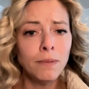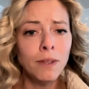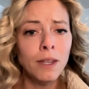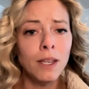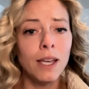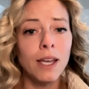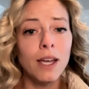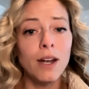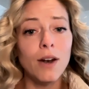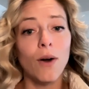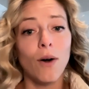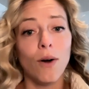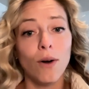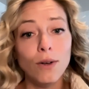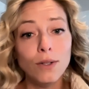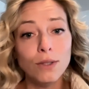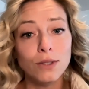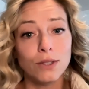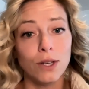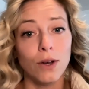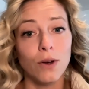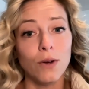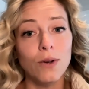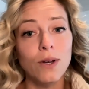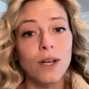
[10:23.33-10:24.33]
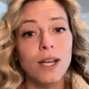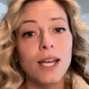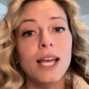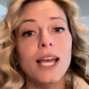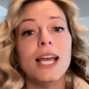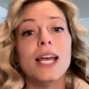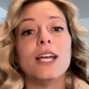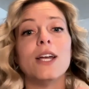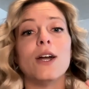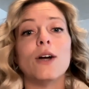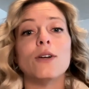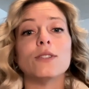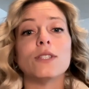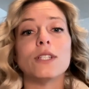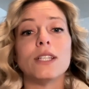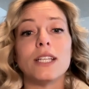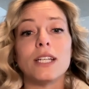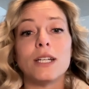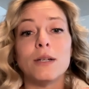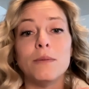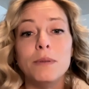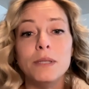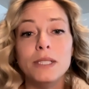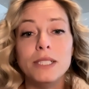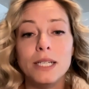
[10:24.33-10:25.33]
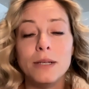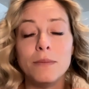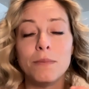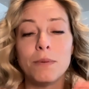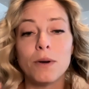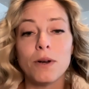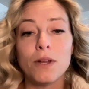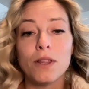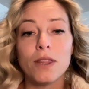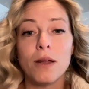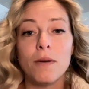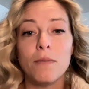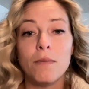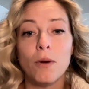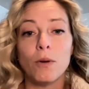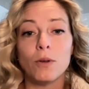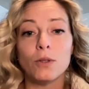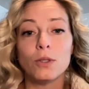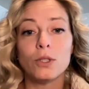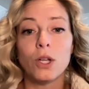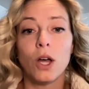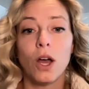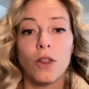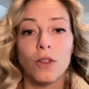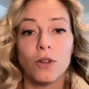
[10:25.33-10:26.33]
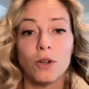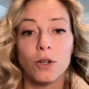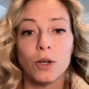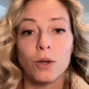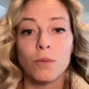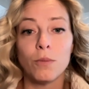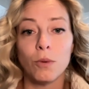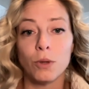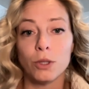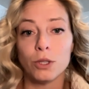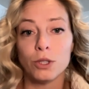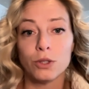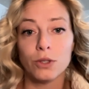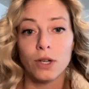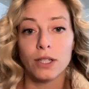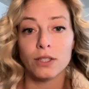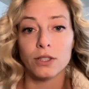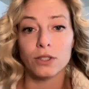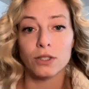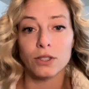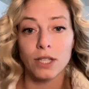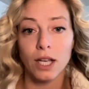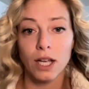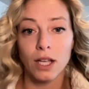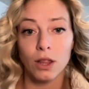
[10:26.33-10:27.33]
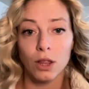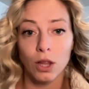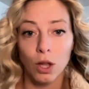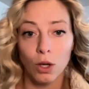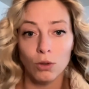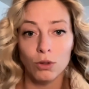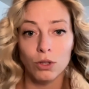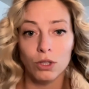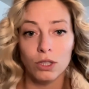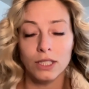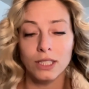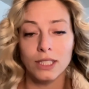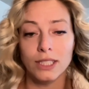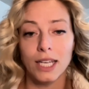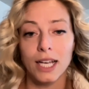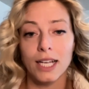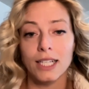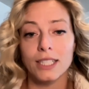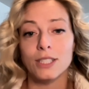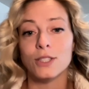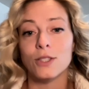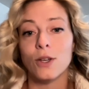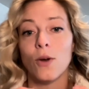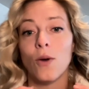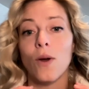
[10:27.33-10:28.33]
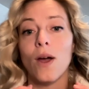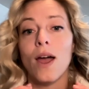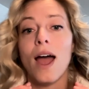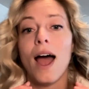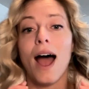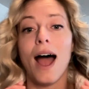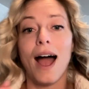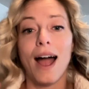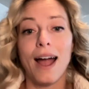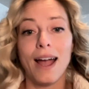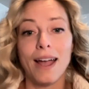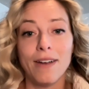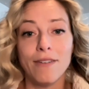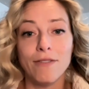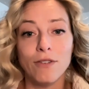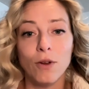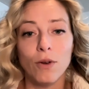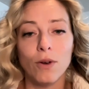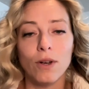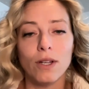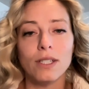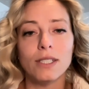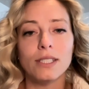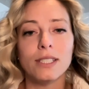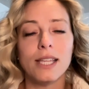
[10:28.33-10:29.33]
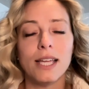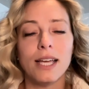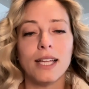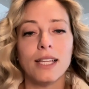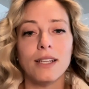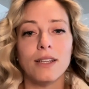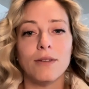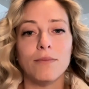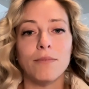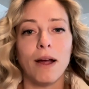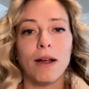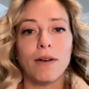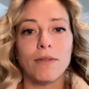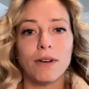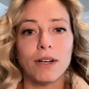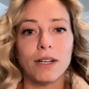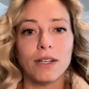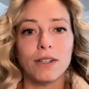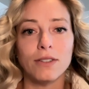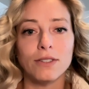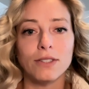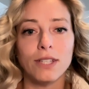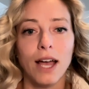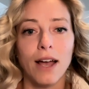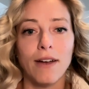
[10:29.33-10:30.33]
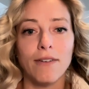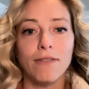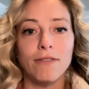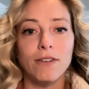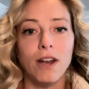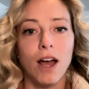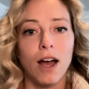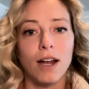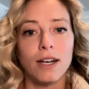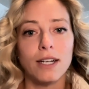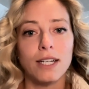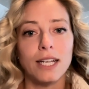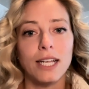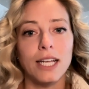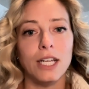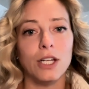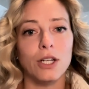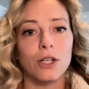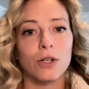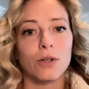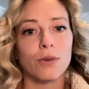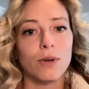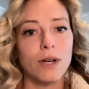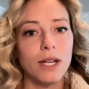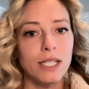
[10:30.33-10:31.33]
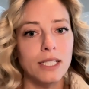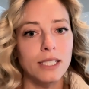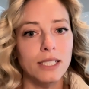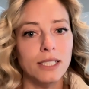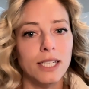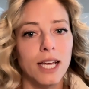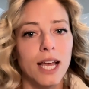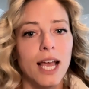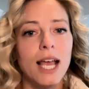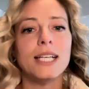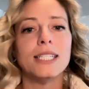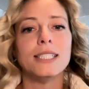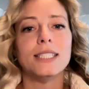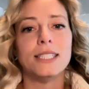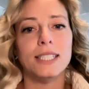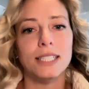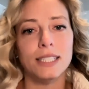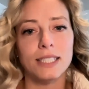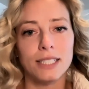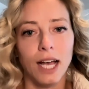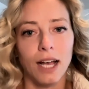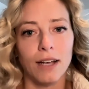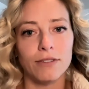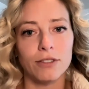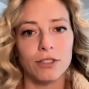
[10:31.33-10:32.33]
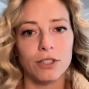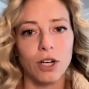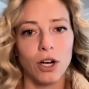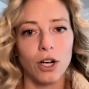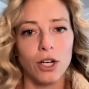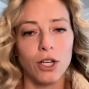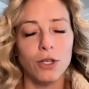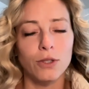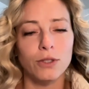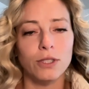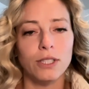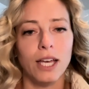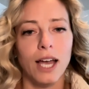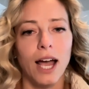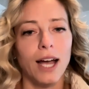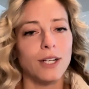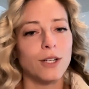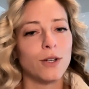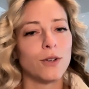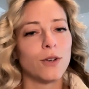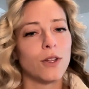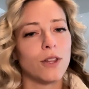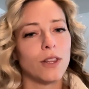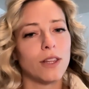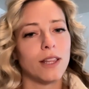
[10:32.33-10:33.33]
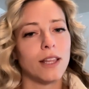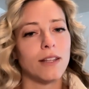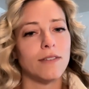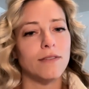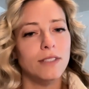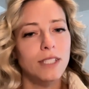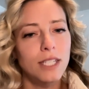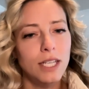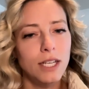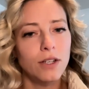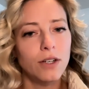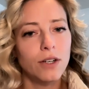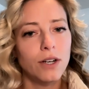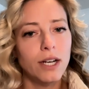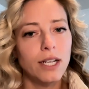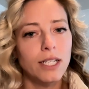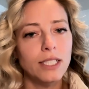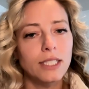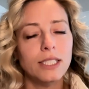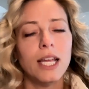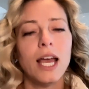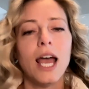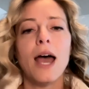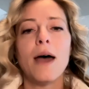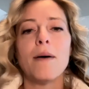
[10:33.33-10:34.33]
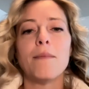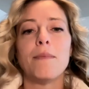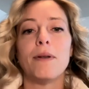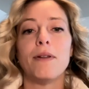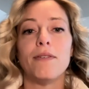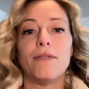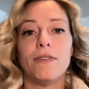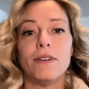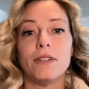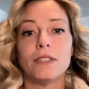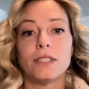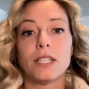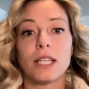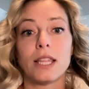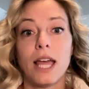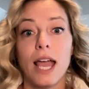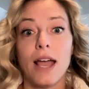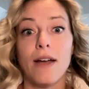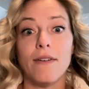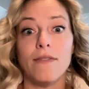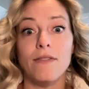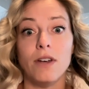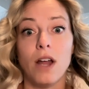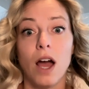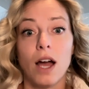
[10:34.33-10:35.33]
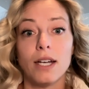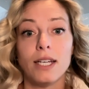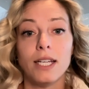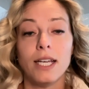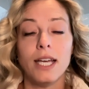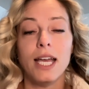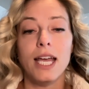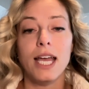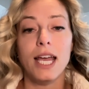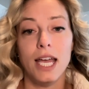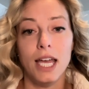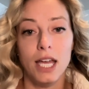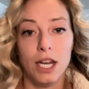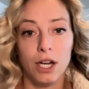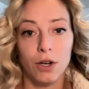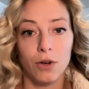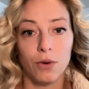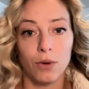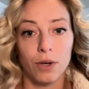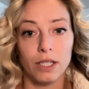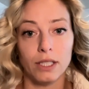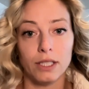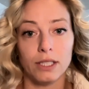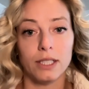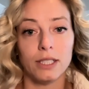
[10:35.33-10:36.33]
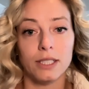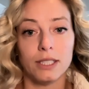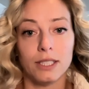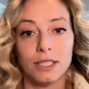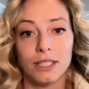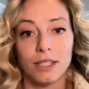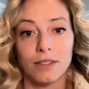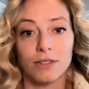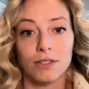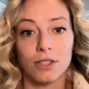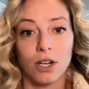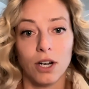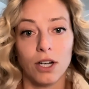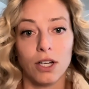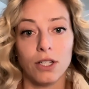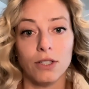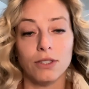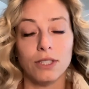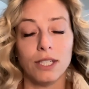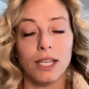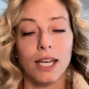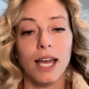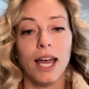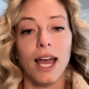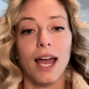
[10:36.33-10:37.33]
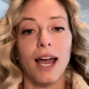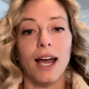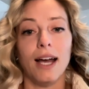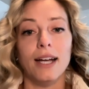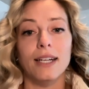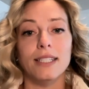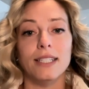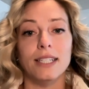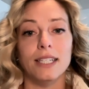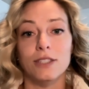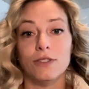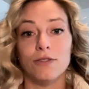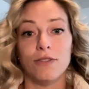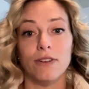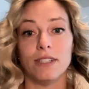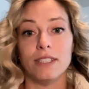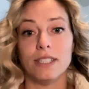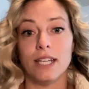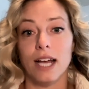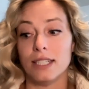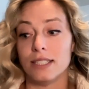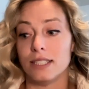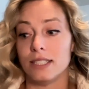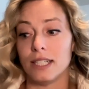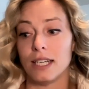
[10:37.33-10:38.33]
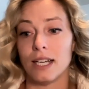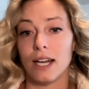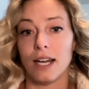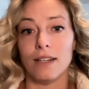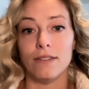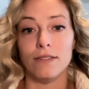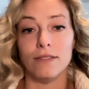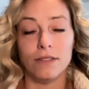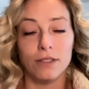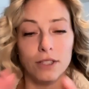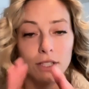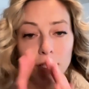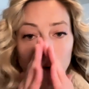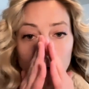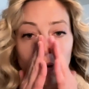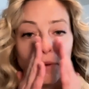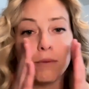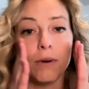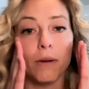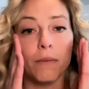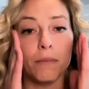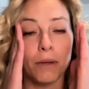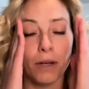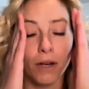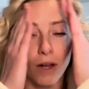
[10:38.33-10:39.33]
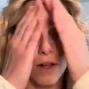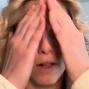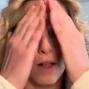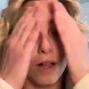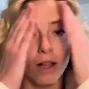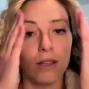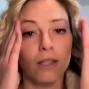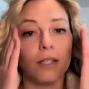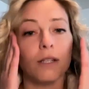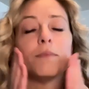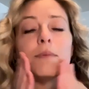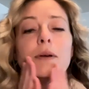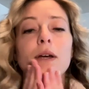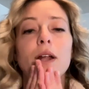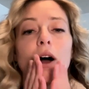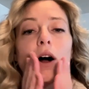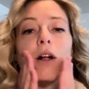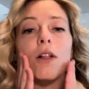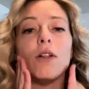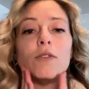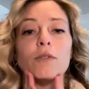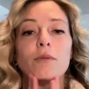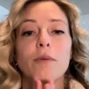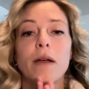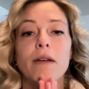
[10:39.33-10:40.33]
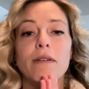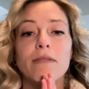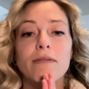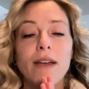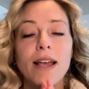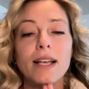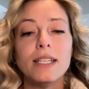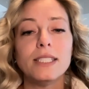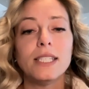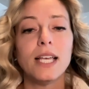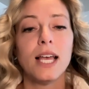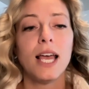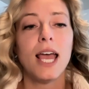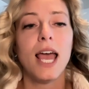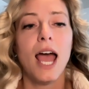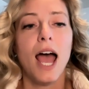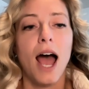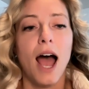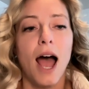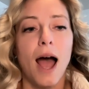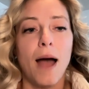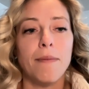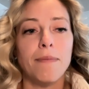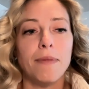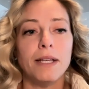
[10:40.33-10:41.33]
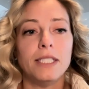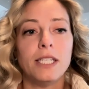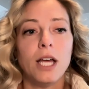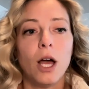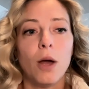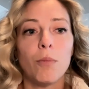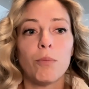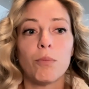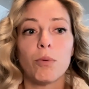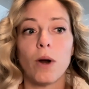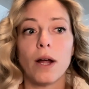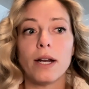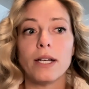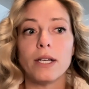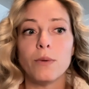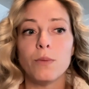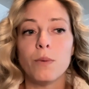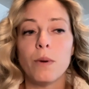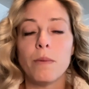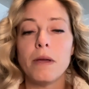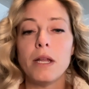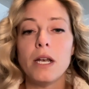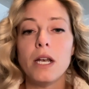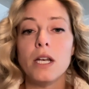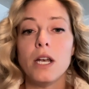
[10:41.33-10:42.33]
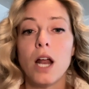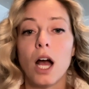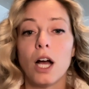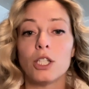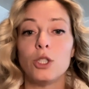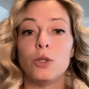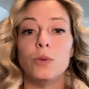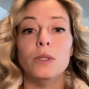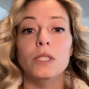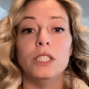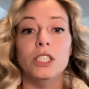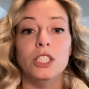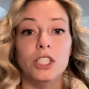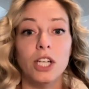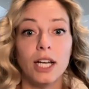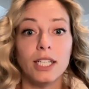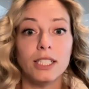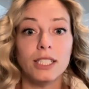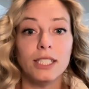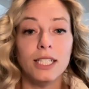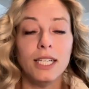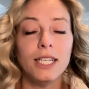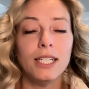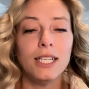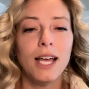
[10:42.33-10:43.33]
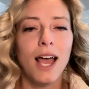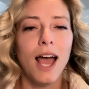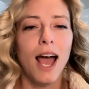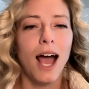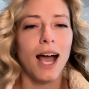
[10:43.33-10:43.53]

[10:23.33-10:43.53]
It also goes a little bit deeper than most other moisturizers and lotions, and so I have noticed that my wrinkles have not increased since I've started using it. I don't know that they decreased, but it feels like they have not increased since I started using it, and it's fantastic. I rub it a little bit all over my face. They tell pregnant women not to ingest it.